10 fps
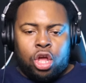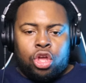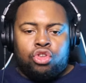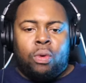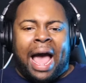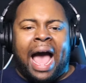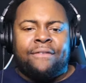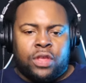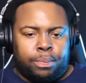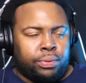You
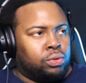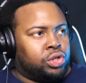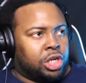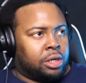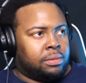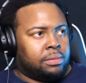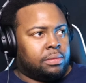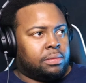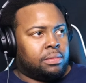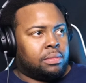have your bruiser.
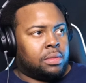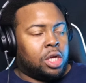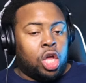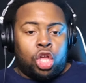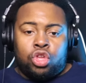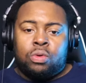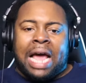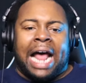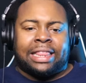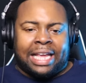You
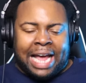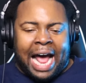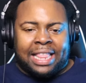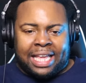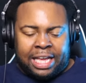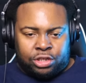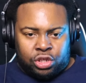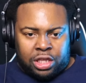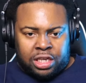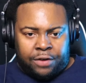got the guy that can get you
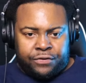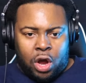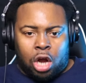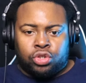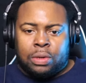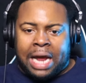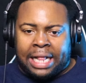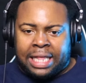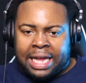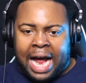the tough yards. You
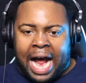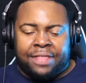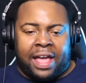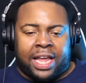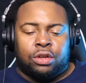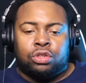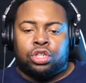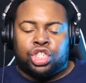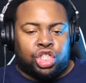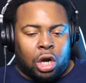got the guy that can
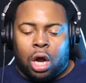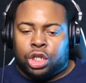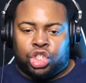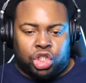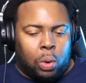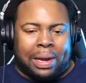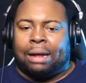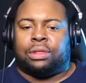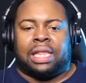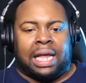choke
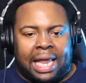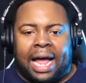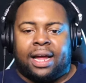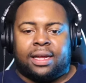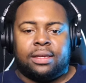out the clock.